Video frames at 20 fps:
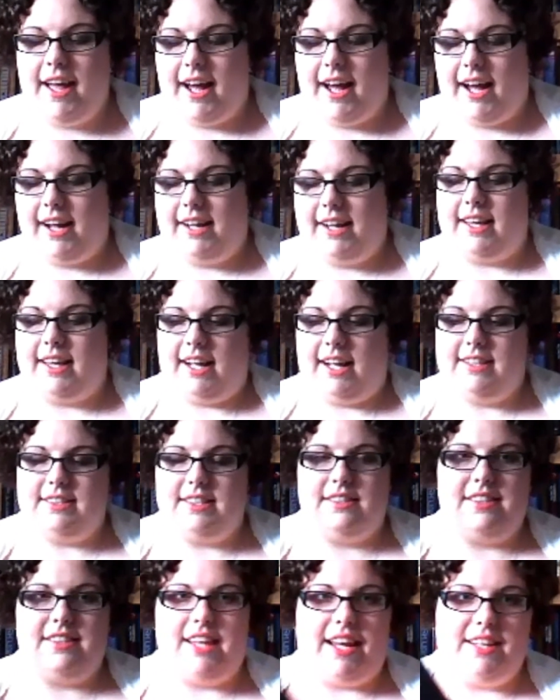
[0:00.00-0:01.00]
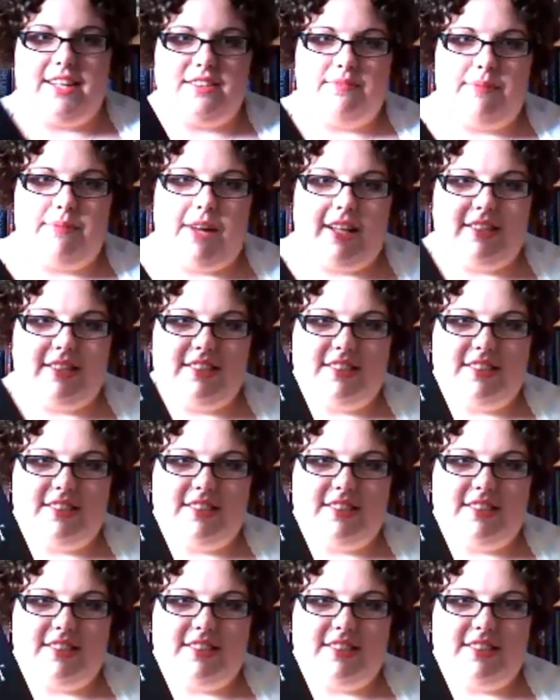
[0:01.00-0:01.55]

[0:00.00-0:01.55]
And that's Days of Blood and